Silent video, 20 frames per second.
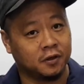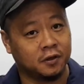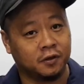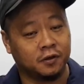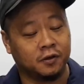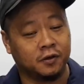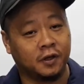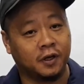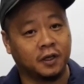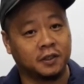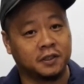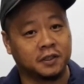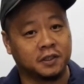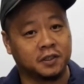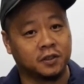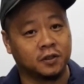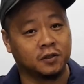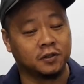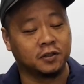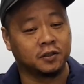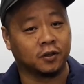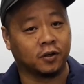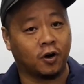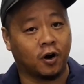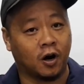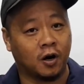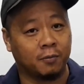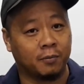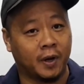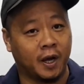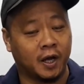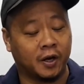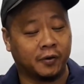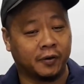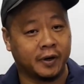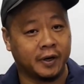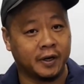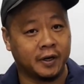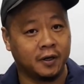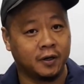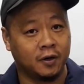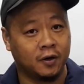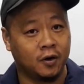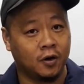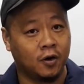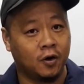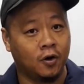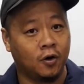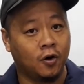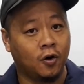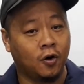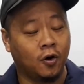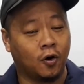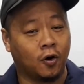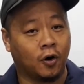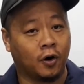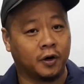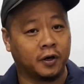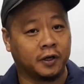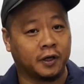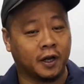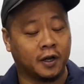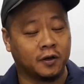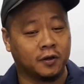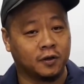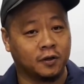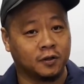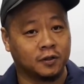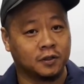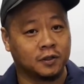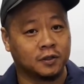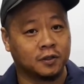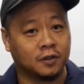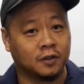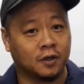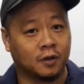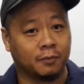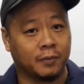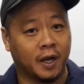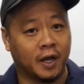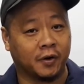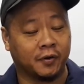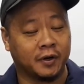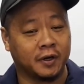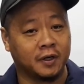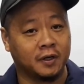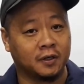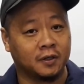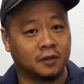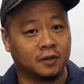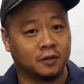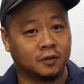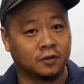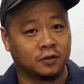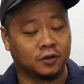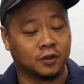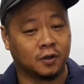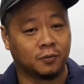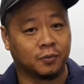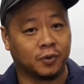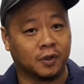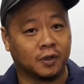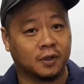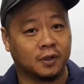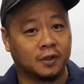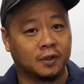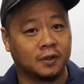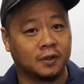You could just use your car battery or you can use the battery jumper.